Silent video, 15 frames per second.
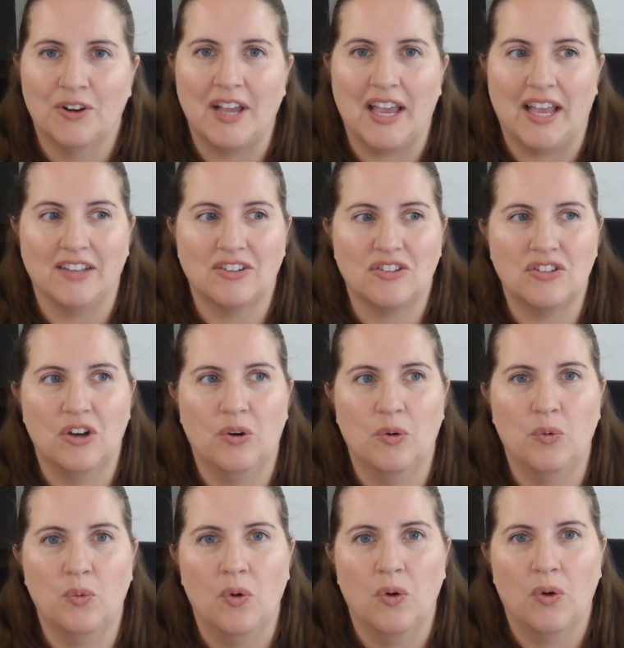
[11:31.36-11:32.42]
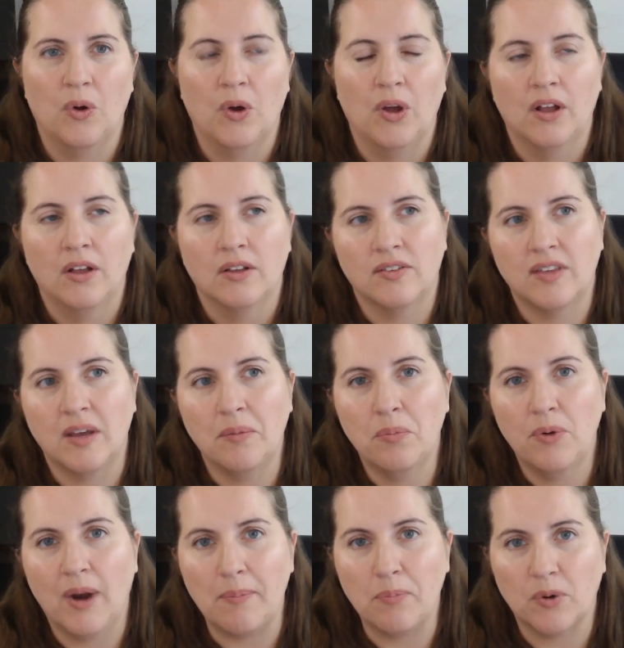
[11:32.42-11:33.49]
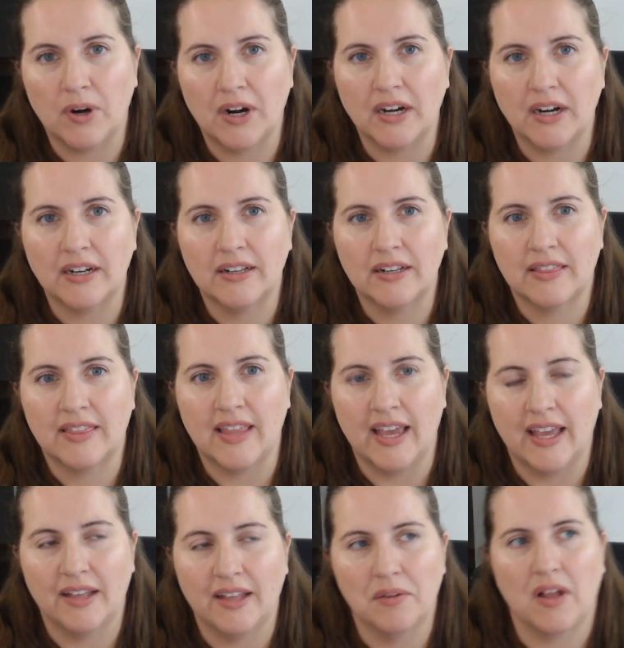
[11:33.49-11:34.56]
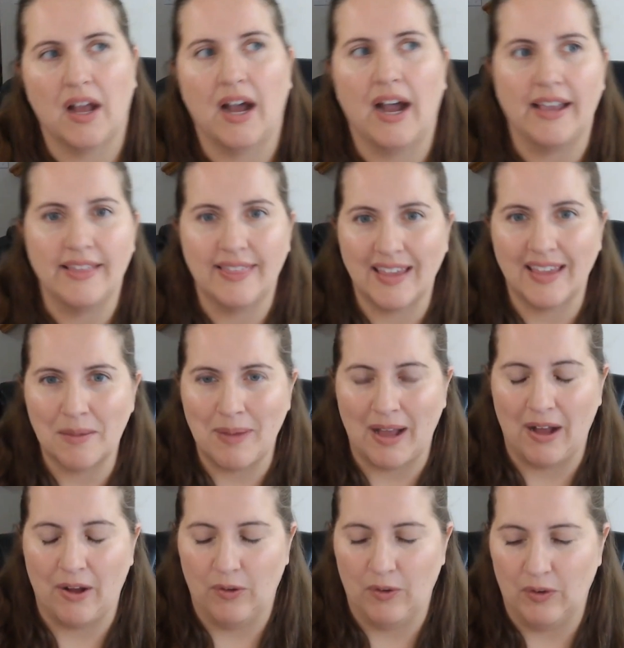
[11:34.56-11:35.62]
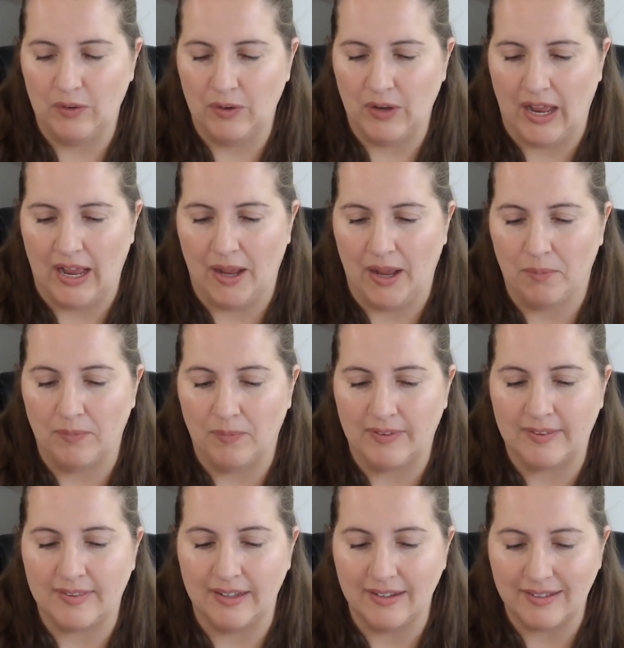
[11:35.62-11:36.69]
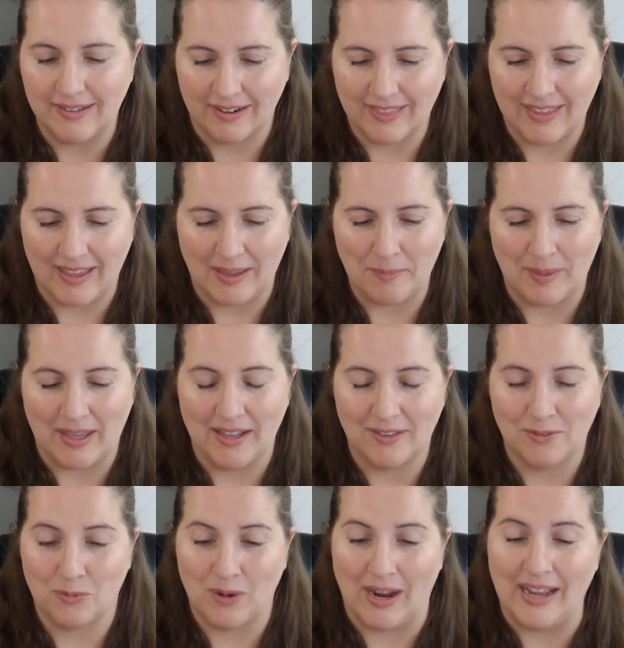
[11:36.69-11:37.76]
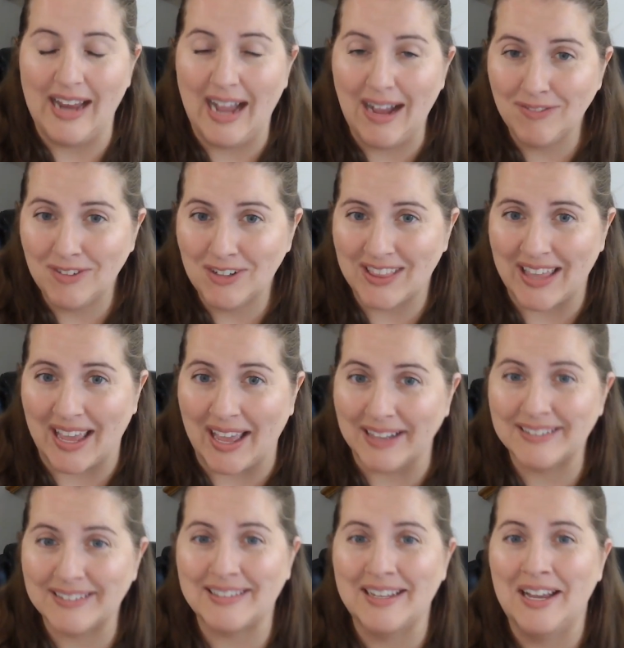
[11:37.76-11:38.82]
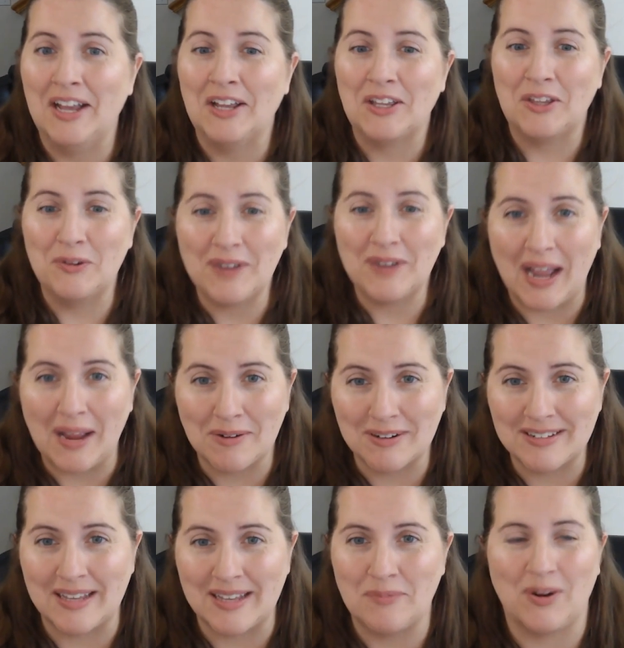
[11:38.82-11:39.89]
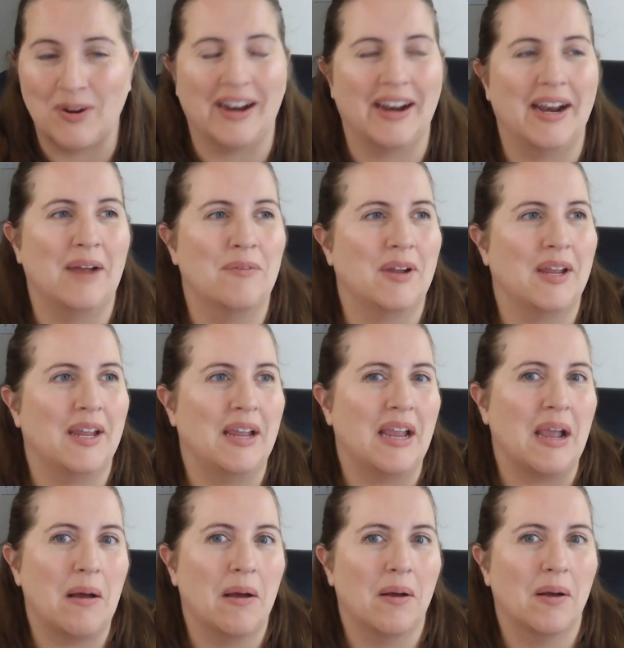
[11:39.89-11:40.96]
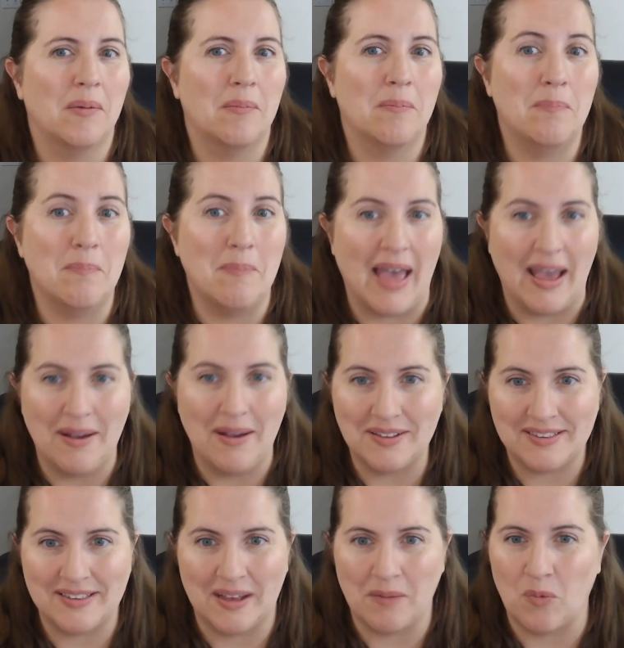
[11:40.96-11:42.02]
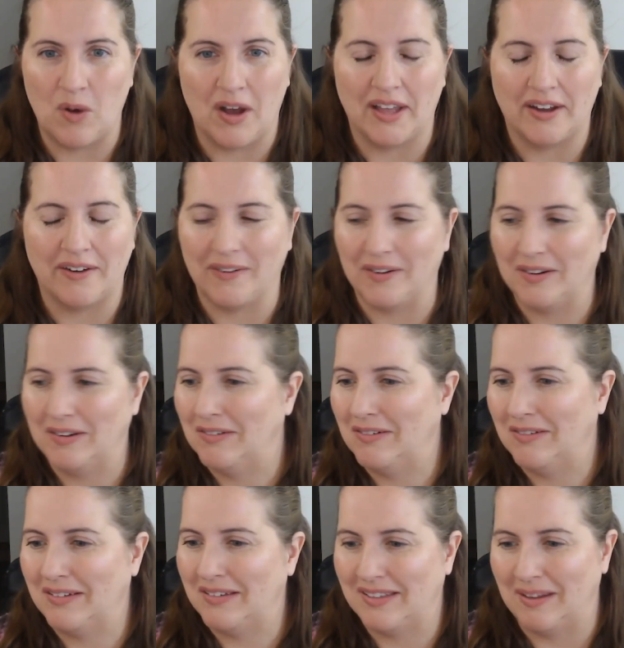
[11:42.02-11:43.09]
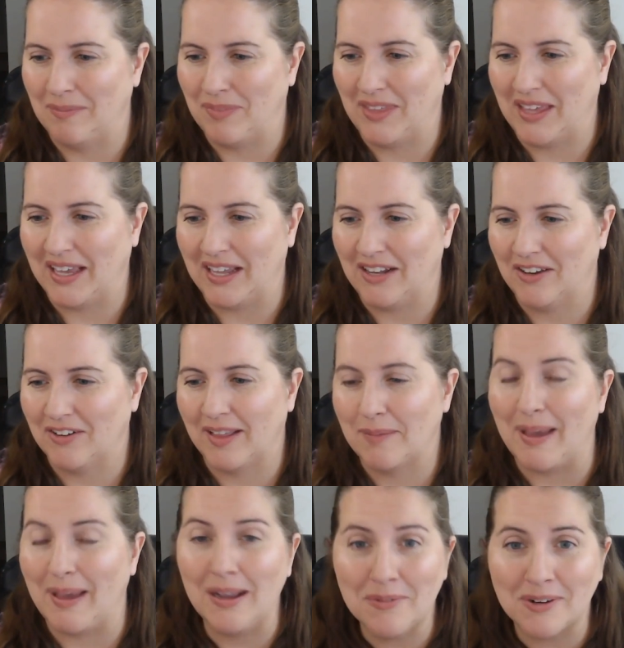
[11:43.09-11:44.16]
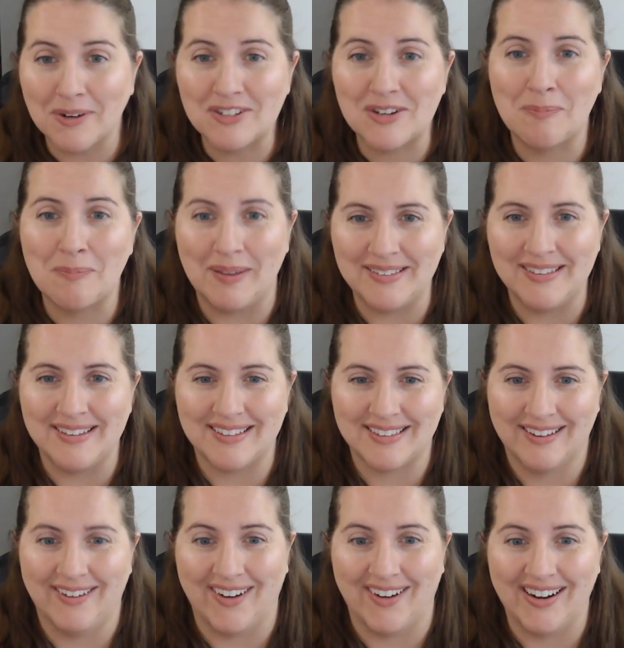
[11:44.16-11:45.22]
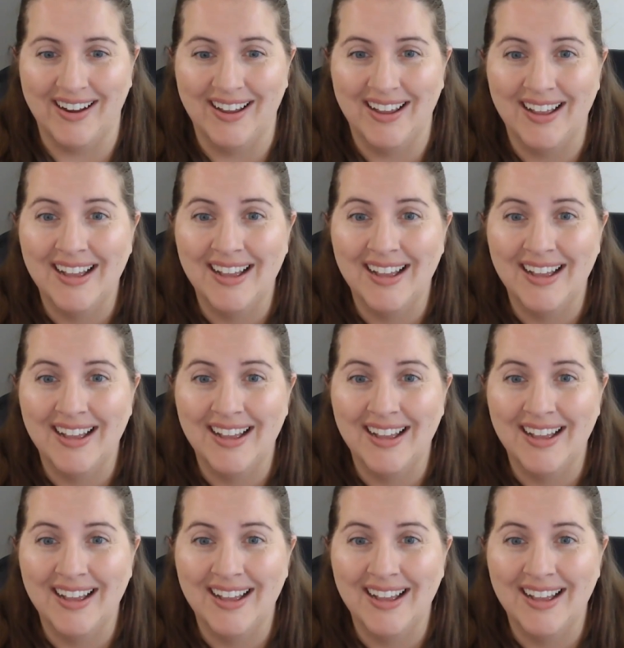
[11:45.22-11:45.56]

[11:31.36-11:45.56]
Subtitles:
Okay, so some prep work that I think about since our thing, because right after this, you and I were somewhere and we met someone or something, and you're like, "Becca, where's your business card?"